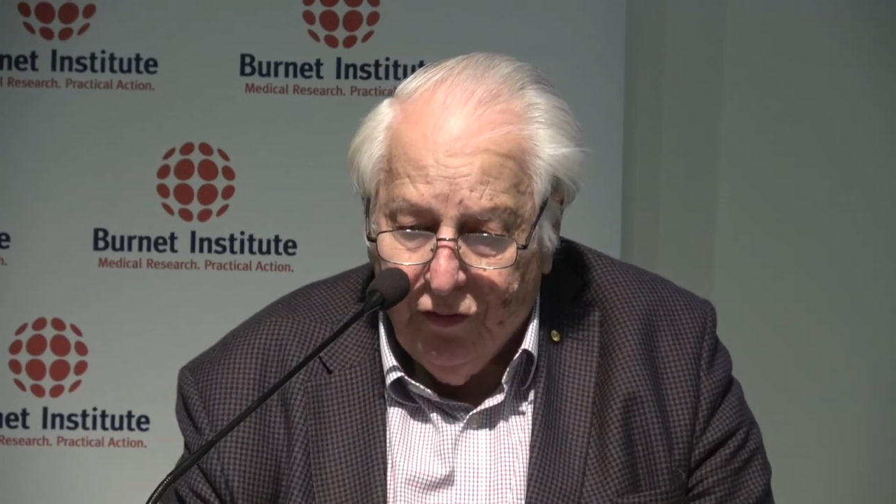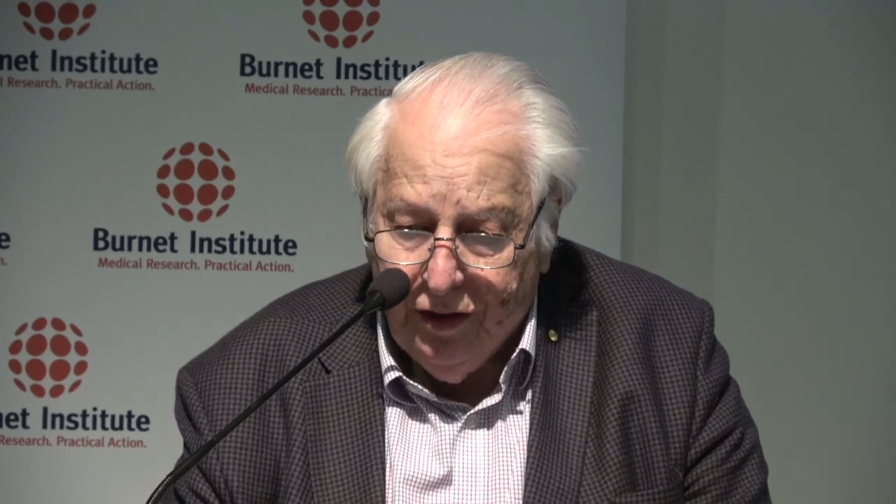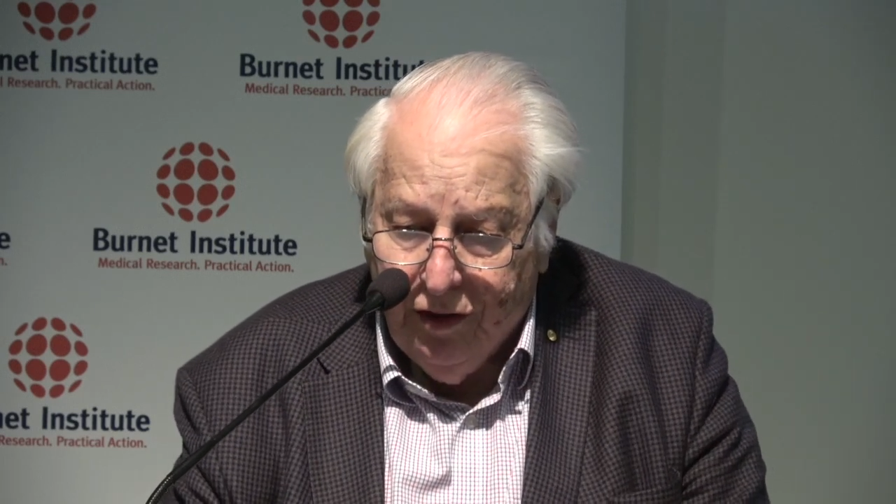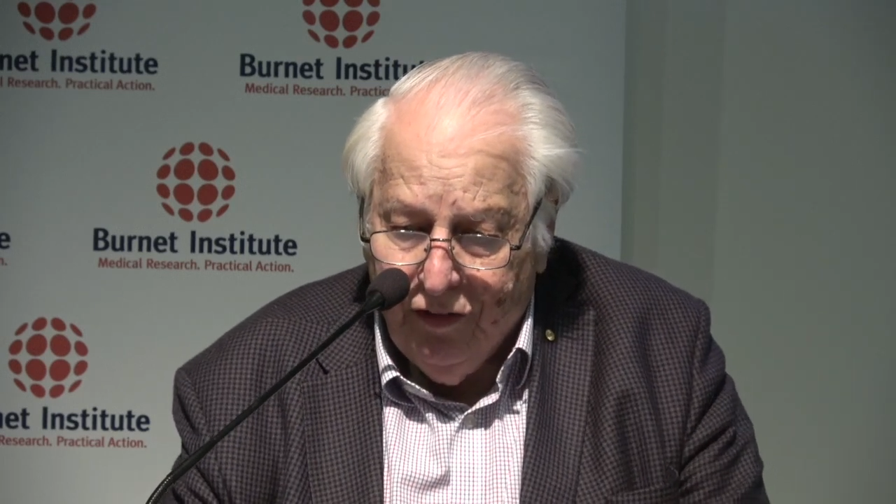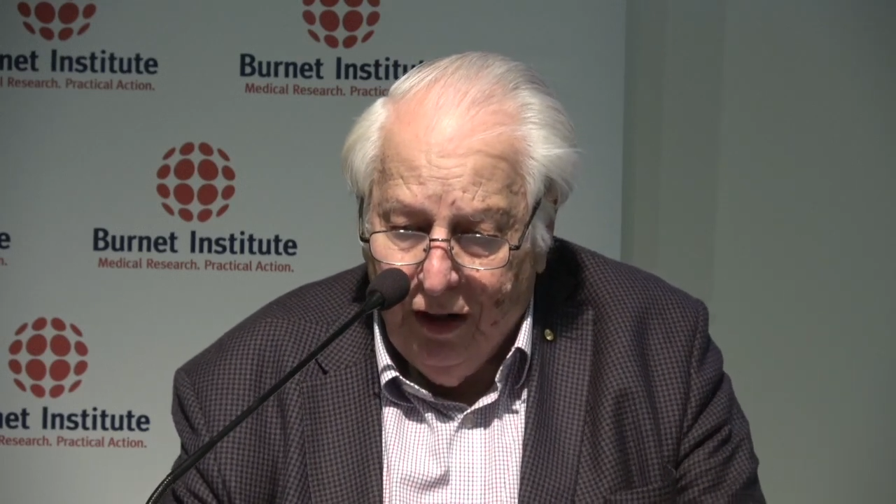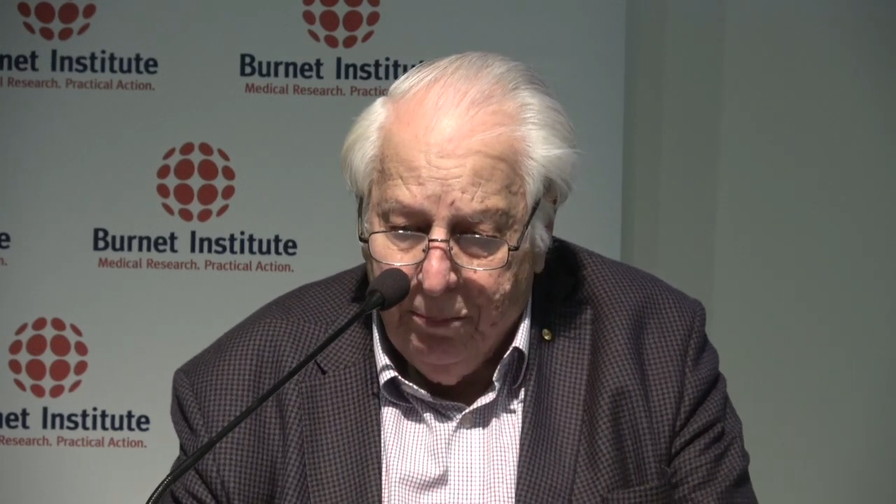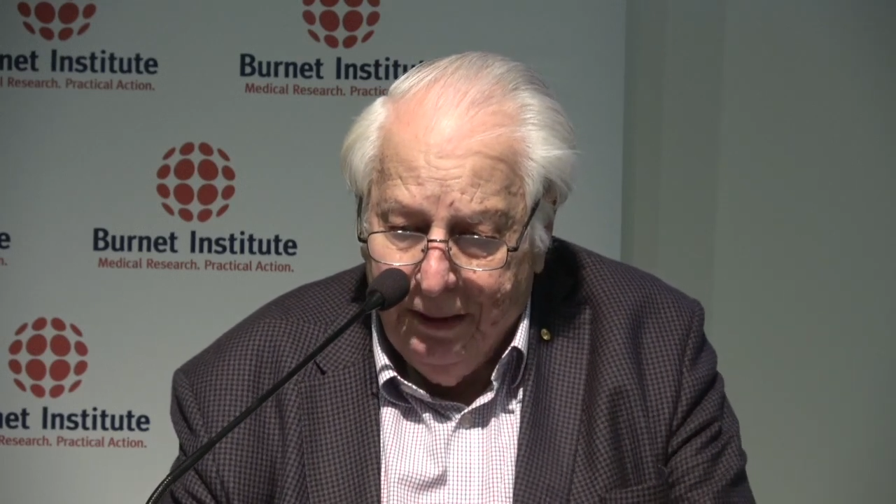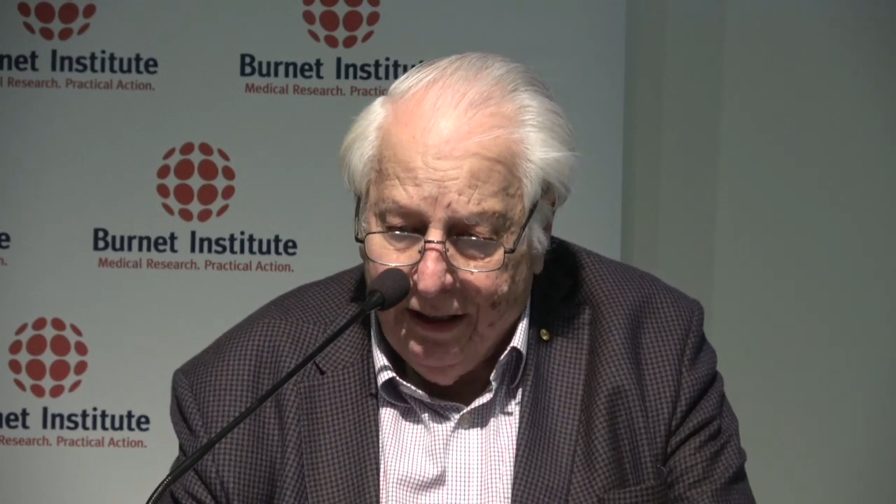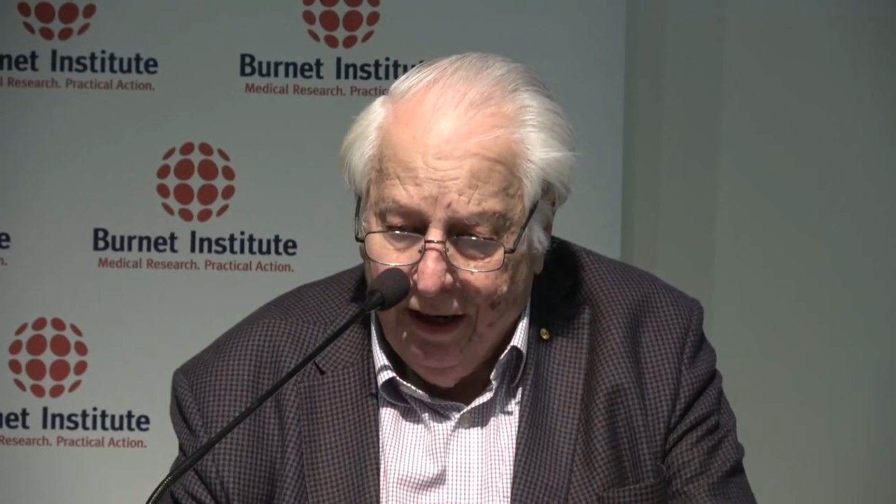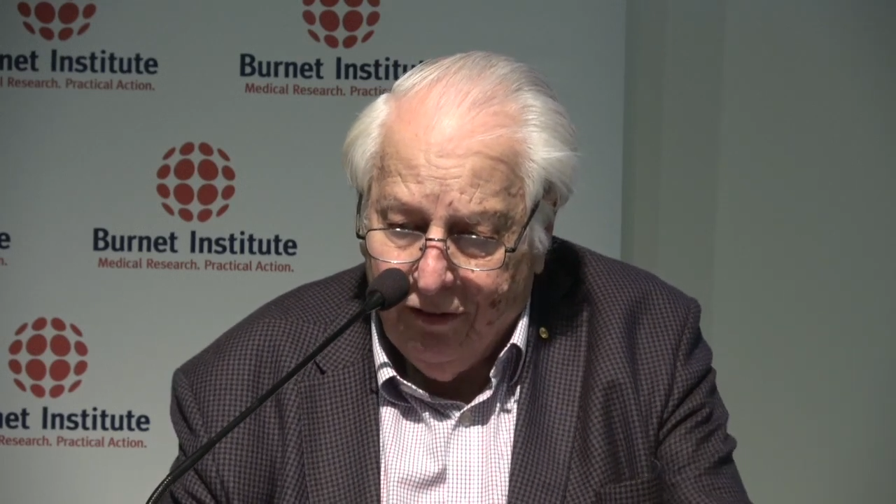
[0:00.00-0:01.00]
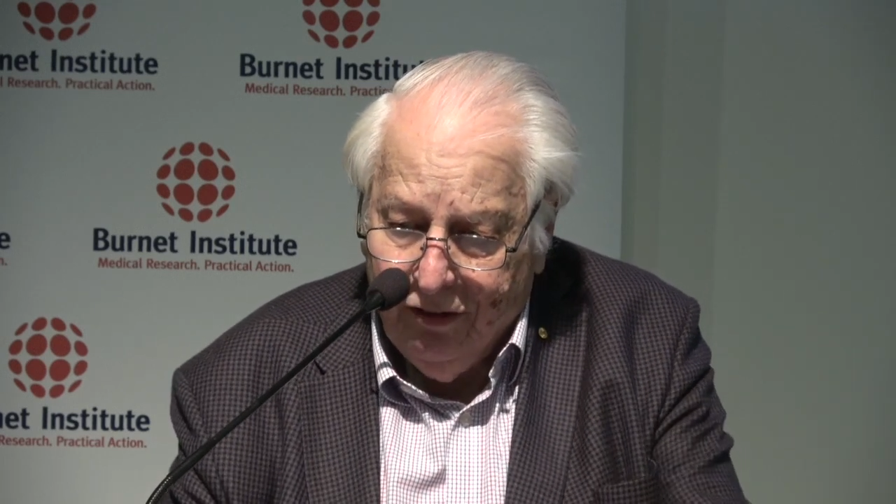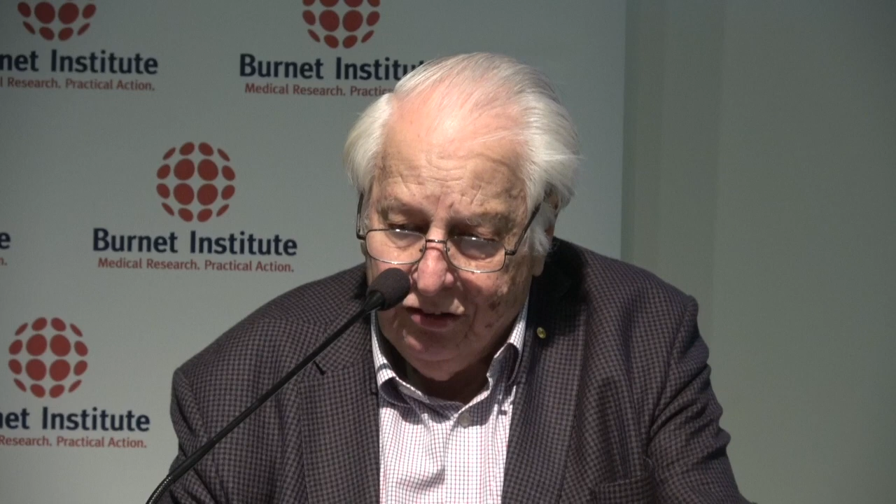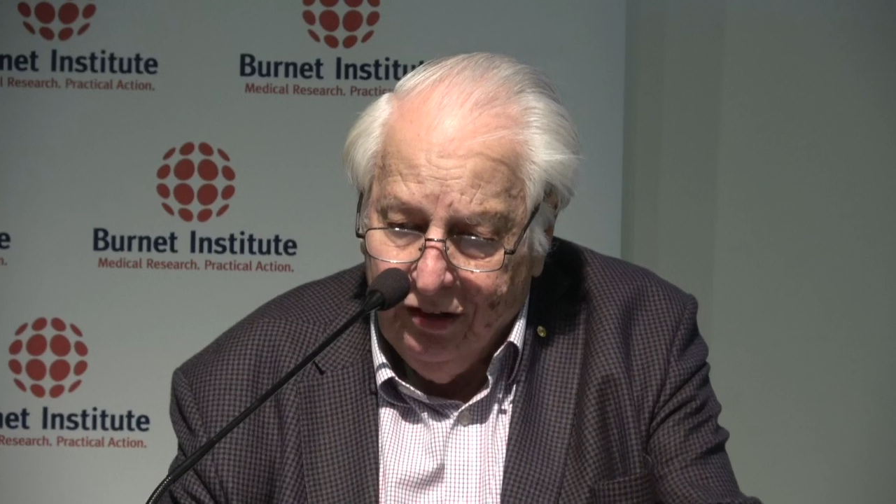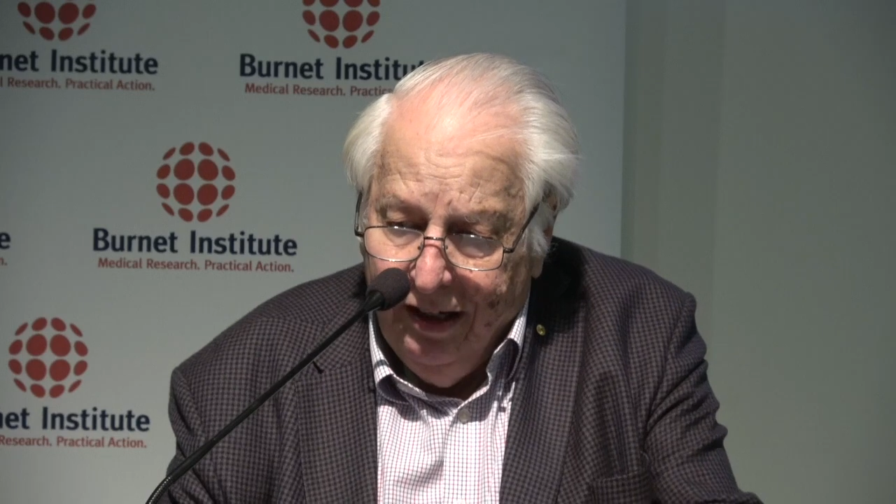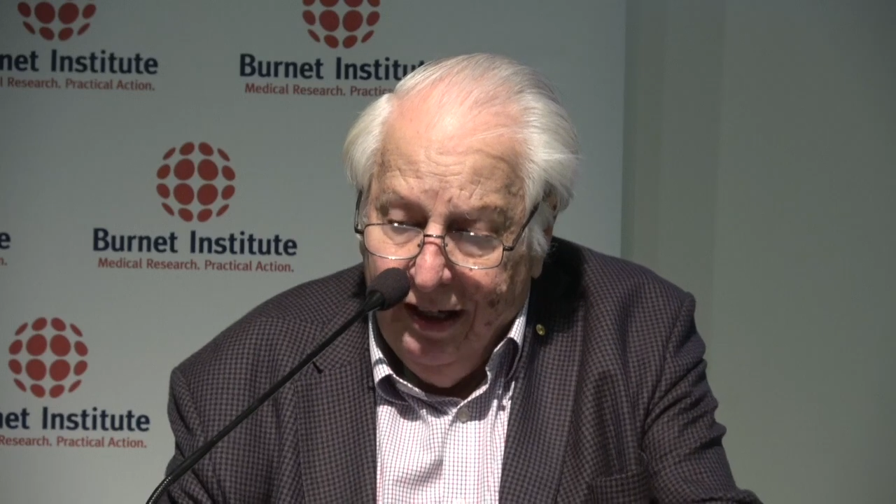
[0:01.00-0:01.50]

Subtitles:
for the developing countries